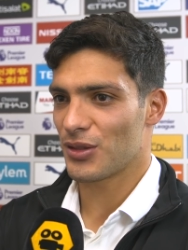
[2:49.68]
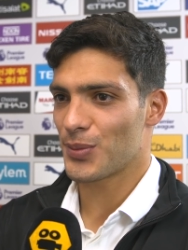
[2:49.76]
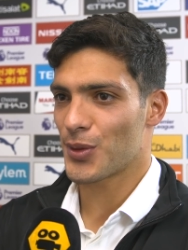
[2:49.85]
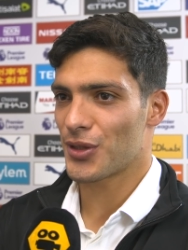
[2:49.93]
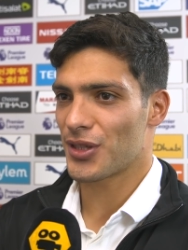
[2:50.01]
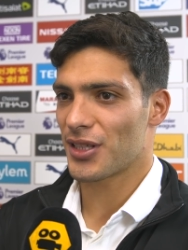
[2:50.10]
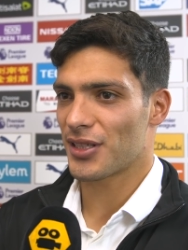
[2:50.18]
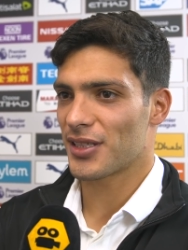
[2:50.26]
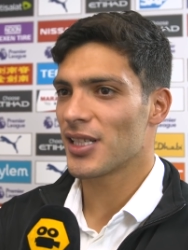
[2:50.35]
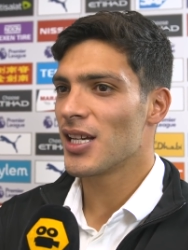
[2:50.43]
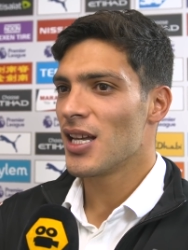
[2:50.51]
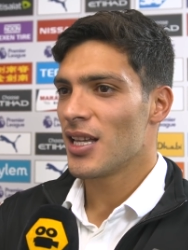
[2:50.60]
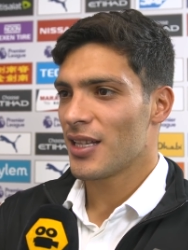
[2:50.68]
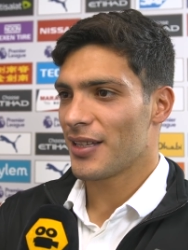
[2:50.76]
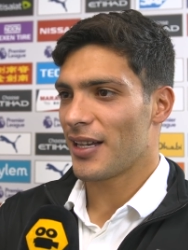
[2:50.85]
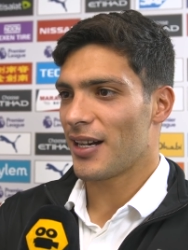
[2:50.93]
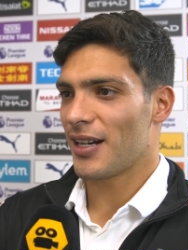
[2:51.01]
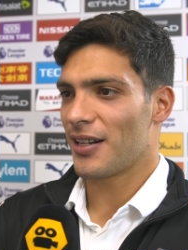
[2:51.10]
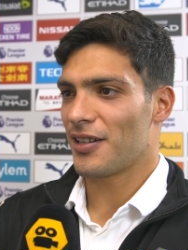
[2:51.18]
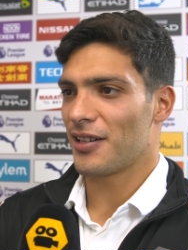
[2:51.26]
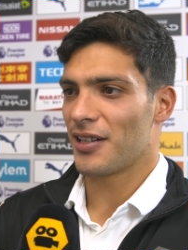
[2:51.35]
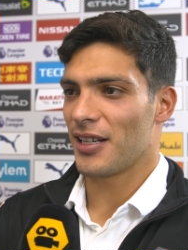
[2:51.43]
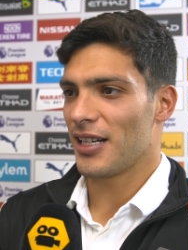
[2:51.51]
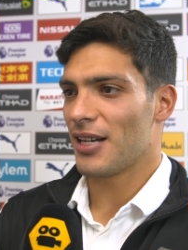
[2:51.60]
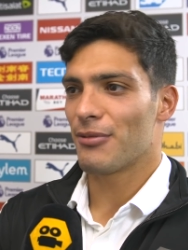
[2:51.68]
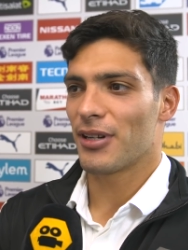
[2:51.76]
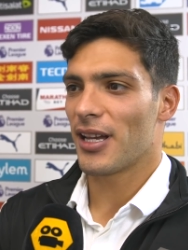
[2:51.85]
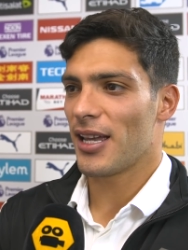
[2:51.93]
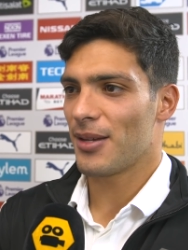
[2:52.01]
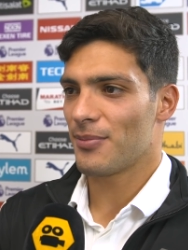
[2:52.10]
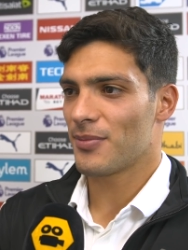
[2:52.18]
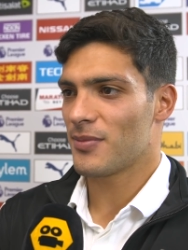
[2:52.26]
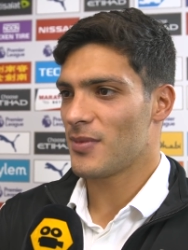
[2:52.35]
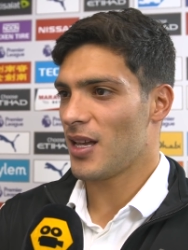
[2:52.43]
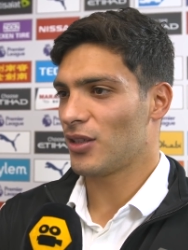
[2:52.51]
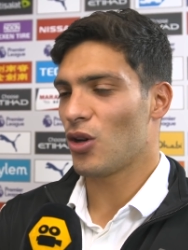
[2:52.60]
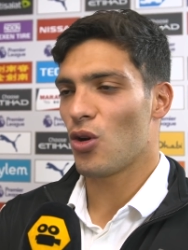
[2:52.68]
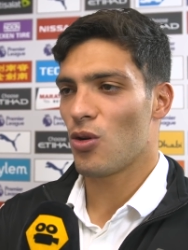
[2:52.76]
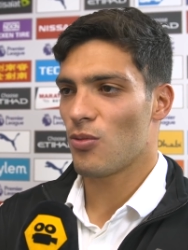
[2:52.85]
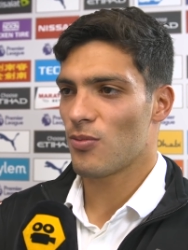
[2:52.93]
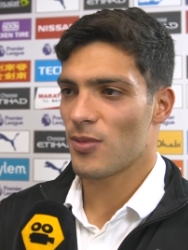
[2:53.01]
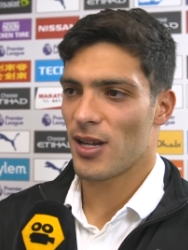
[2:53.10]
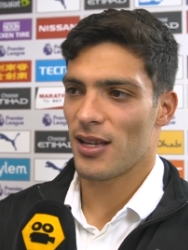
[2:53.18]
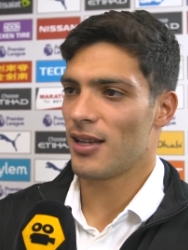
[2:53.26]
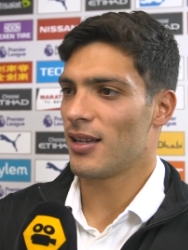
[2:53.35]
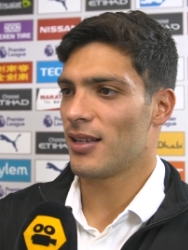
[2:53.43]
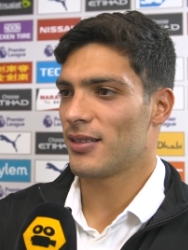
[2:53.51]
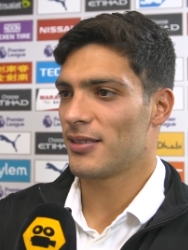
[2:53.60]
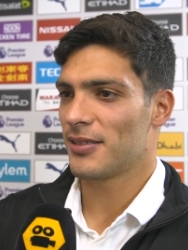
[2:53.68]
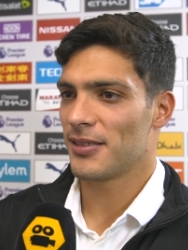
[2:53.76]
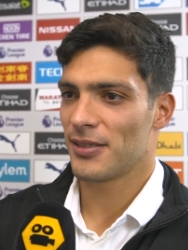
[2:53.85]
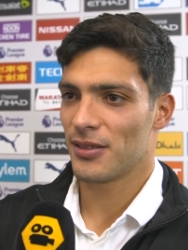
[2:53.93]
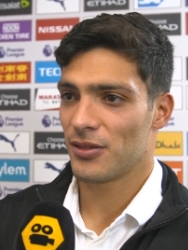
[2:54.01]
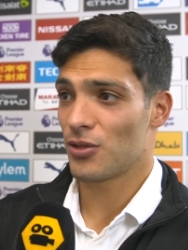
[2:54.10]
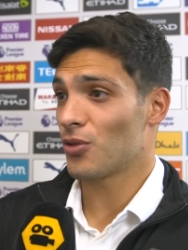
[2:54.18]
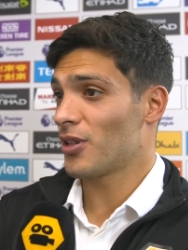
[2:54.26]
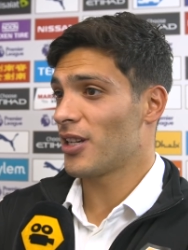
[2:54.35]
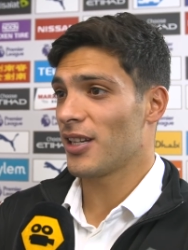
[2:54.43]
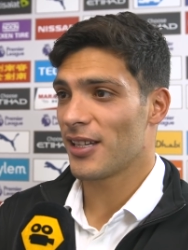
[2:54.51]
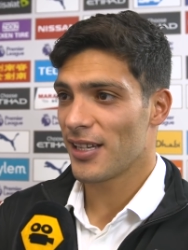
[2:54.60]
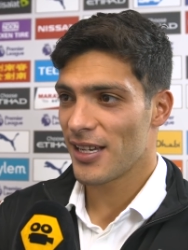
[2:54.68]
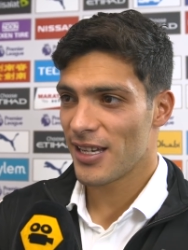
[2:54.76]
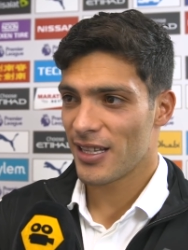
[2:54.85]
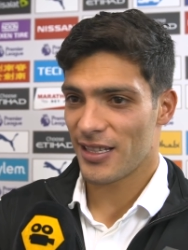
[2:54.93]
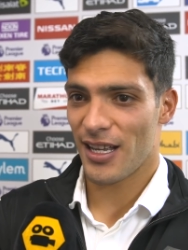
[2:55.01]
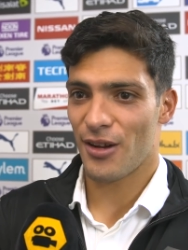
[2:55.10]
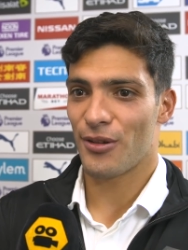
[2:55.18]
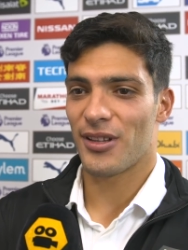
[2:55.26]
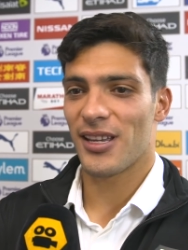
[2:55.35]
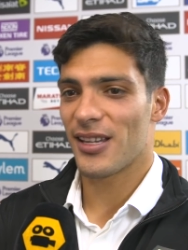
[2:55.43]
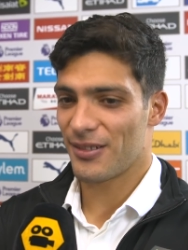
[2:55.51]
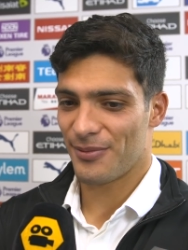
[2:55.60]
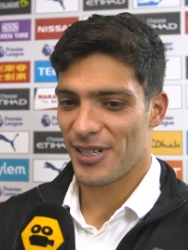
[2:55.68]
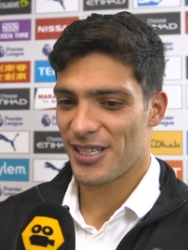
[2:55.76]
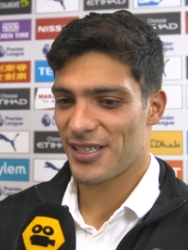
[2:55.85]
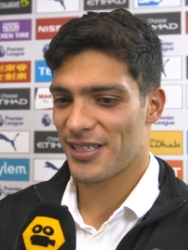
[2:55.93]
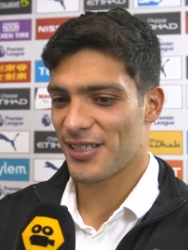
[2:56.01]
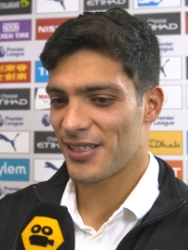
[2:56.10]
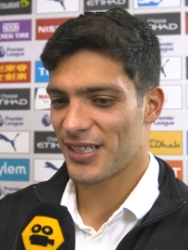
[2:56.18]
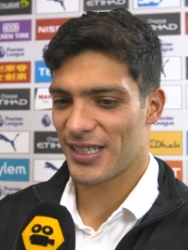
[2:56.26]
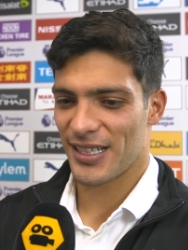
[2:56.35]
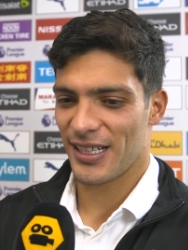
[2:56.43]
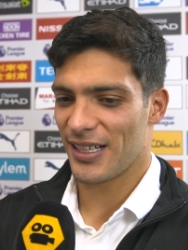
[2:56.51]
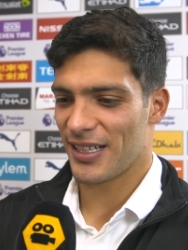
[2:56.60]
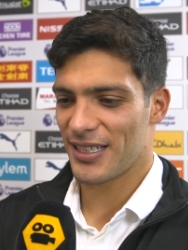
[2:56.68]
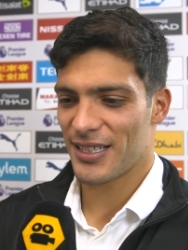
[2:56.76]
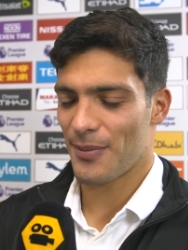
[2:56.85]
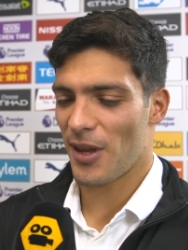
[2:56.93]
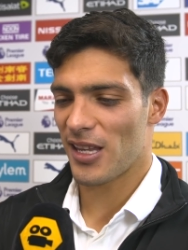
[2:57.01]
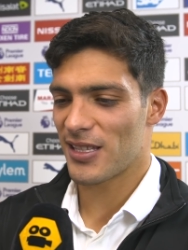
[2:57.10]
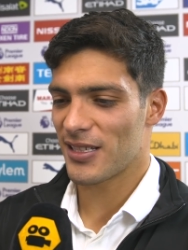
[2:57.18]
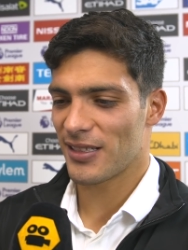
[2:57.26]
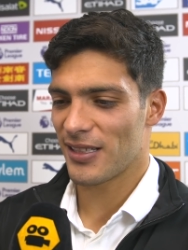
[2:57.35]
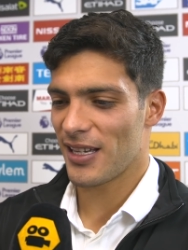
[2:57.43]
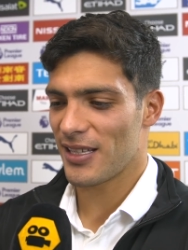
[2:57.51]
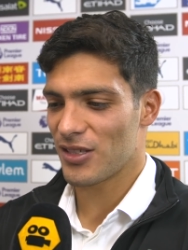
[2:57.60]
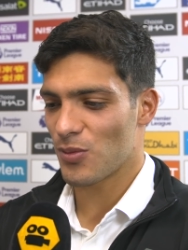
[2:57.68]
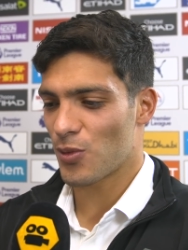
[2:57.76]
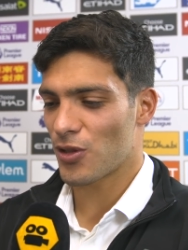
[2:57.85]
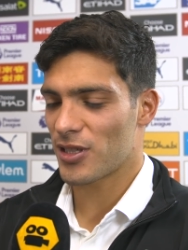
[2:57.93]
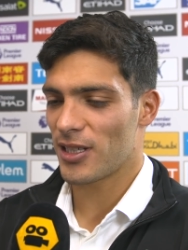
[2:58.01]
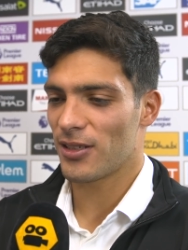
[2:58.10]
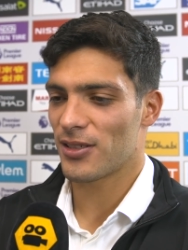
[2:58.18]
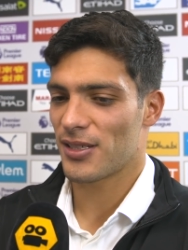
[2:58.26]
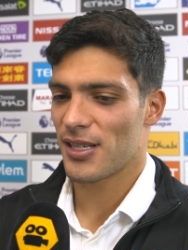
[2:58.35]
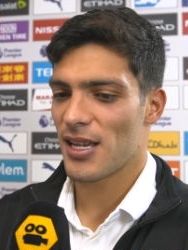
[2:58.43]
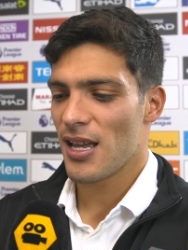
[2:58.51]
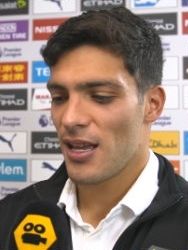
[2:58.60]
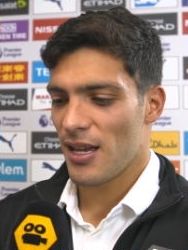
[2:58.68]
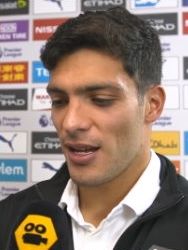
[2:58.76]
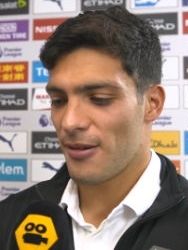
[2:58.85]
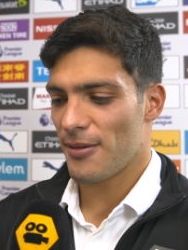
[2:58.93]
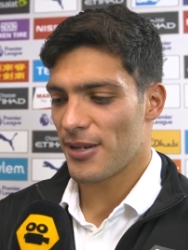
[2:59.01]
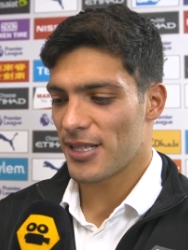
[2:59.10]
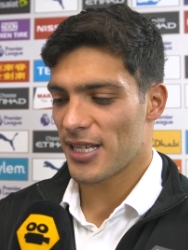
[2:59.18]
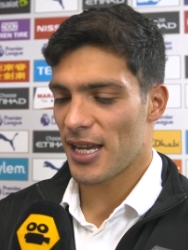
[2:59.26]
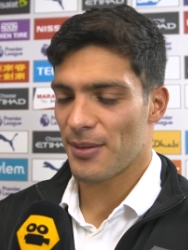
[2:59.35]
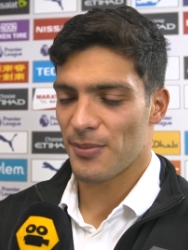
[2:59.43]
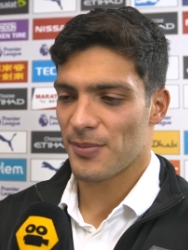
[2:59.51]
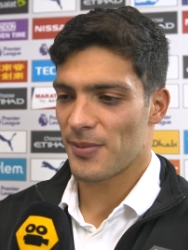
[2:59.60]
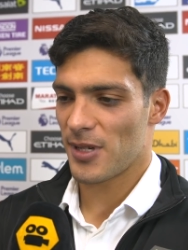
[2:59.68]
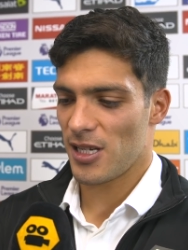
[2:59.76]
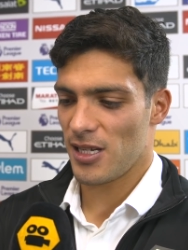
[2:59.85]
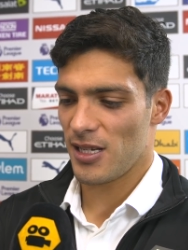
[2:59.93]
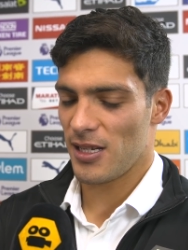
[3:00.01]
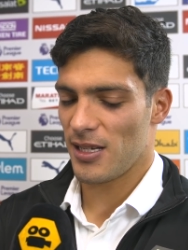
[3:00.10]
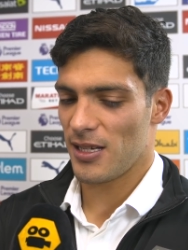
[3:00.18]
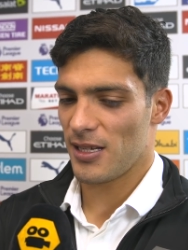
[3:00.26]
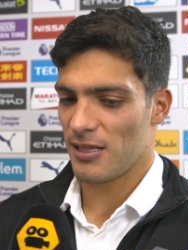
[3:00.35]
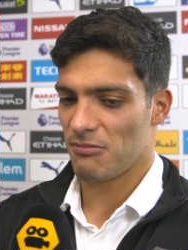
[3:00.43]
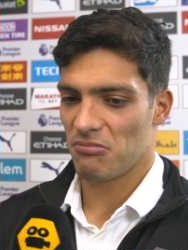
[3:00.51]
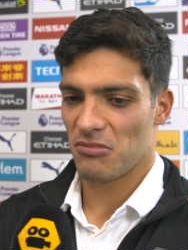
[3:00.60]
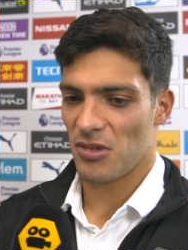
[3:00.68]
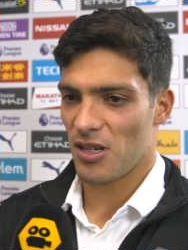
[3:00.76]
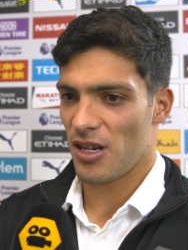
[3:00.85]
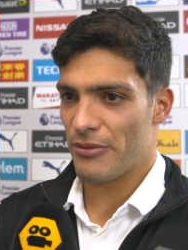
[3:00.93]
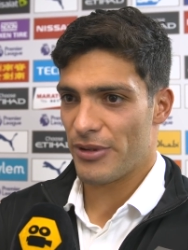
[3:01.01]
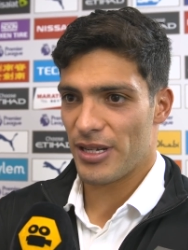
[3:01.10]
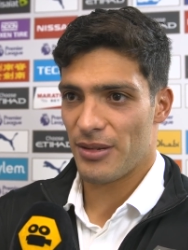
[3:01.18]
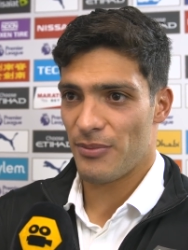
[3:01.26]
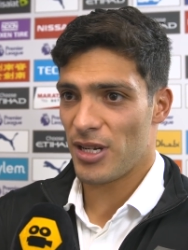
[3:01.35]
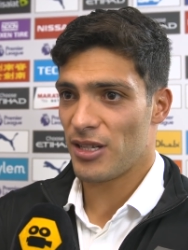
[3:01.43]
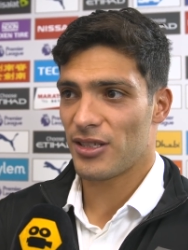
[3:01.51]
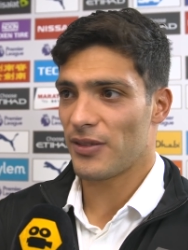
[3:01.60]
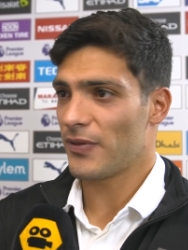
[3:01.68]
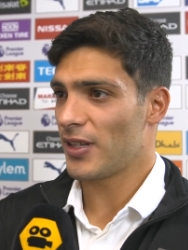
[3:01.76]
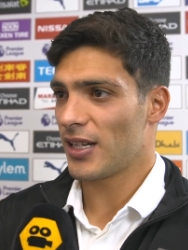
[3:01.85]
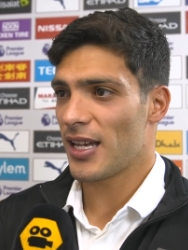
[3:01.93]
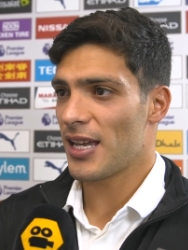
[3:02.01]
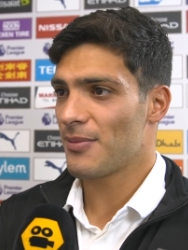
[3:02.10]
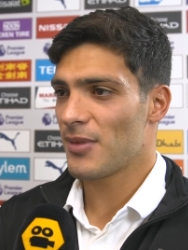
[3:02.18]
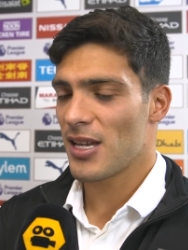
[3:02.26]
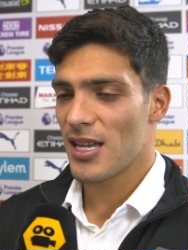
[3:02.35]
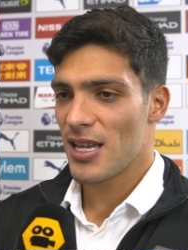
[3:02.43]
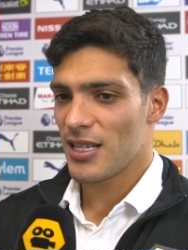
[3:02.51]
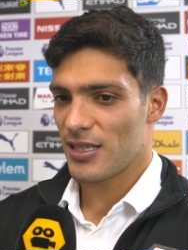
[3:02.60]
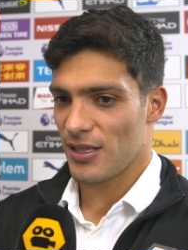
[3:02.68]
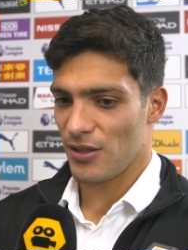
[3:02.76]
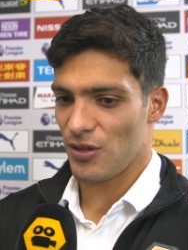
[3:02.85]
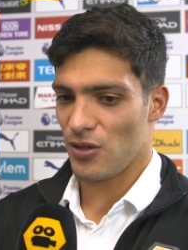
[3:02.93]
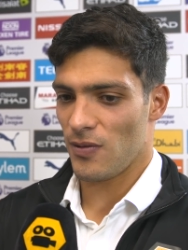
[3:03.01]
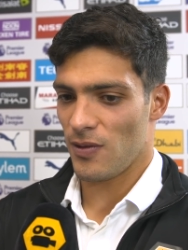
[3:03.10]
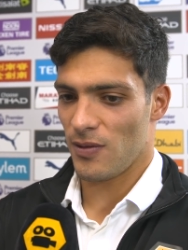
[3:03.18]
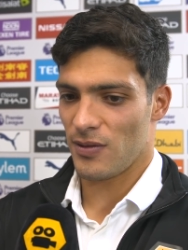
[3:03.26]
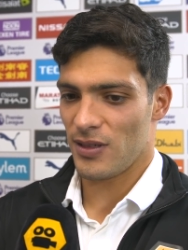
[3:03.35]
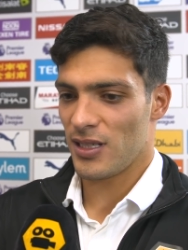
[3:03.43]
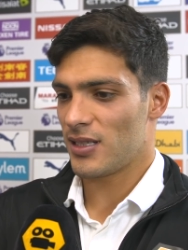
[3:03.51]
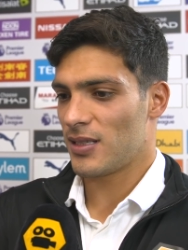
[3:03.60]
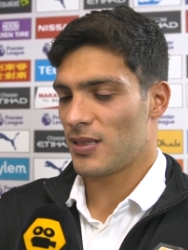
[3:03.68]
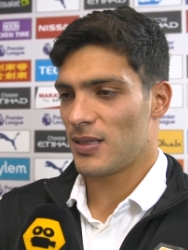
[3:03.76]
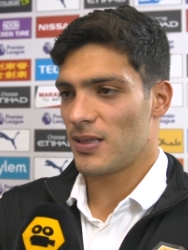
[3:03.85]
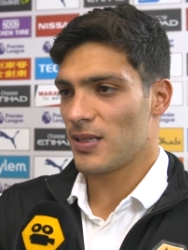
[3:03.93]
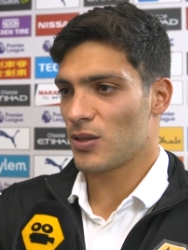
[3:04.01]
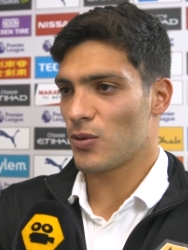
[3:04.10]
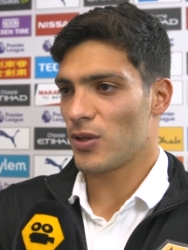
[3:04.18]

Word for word: supporters that are in every game at home, at Turkey, now here at Manchester. Uh, it's amazing. They supporting us every time, uh, every minute of the game. So this this